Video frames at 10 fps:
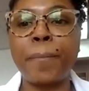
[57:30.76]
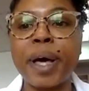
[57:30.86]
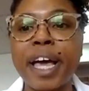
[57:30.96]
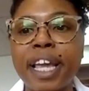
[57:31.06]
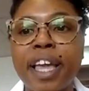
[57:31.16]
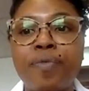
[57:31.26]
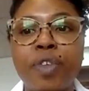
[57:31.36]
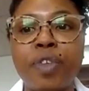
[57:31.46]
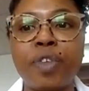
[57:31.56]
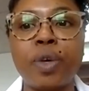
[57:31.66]
But
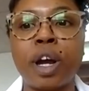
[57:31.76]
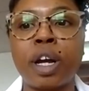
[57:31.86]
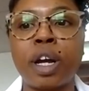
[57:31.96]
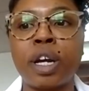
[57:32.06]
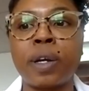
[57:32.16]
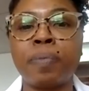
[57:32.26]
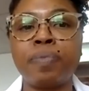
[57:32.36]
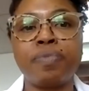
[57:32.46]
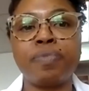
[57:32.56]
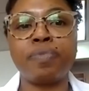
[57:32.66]
if you are
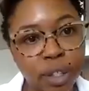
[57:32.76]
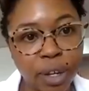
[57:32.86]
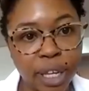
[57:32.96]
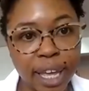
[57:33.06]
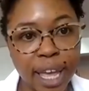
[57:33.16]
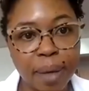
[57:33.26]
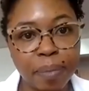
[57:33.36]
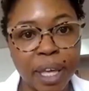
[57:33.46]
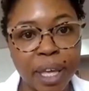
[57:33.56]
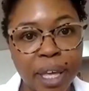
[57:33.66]
done looking at
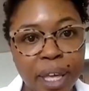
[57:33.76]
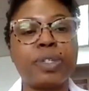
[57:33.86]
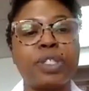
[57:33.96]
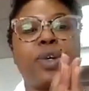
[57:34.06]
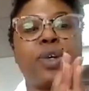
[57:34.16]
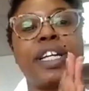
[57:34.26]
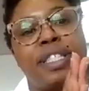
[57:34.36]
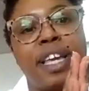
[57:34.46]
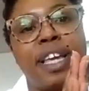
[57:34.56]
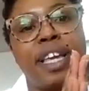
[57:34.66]
me, which it was great
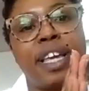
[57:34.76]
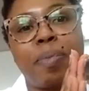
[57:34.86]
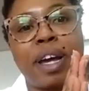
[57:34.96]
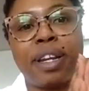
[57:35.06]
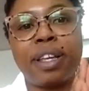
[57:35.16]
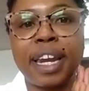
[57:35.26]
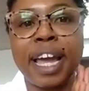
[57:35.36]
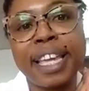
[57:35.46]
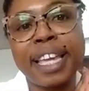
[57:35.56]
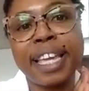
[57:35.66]
seeing everybody that
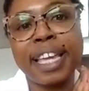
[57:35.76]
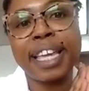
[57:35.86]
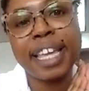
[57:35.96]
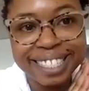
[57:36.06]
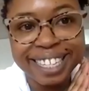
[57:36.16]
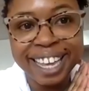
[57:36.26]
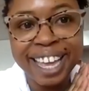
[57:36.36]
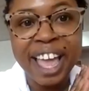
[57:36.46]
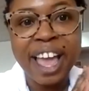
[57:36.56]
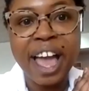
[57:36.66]
I can see,